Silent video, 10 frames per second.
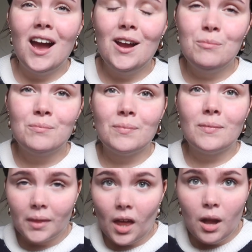I'm
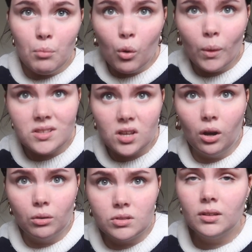always
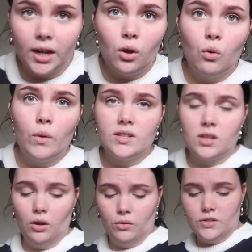cold. Always
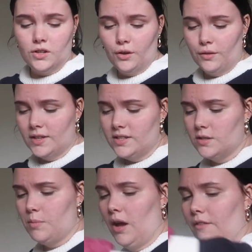cold. So this
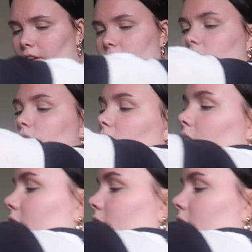is perfect. Hold on.